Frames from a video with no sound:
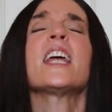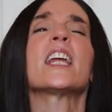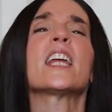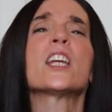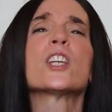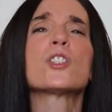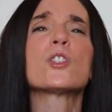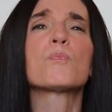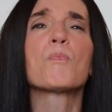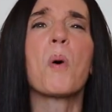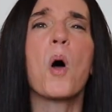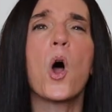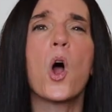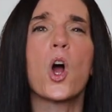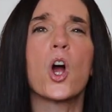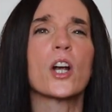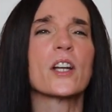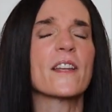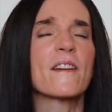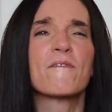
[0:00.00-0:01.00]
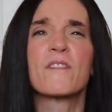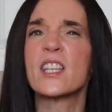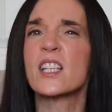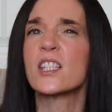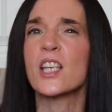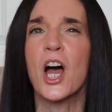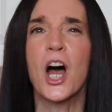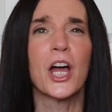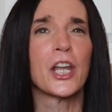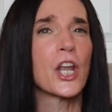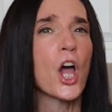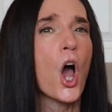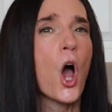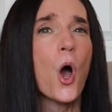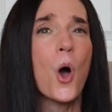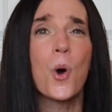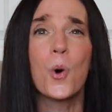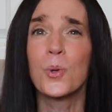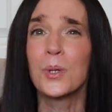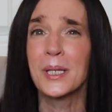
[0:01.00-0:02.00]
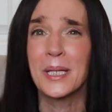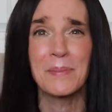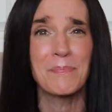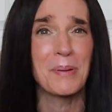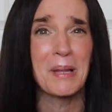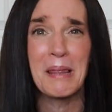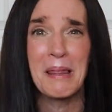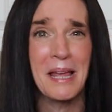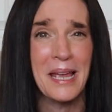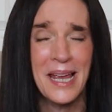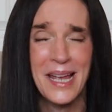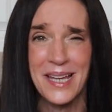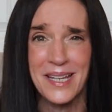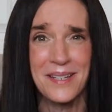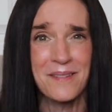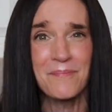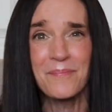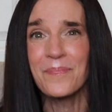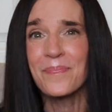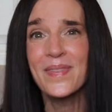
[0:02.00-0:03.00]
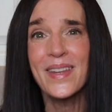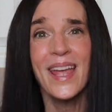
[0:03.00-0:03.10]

his part of this unholy plan.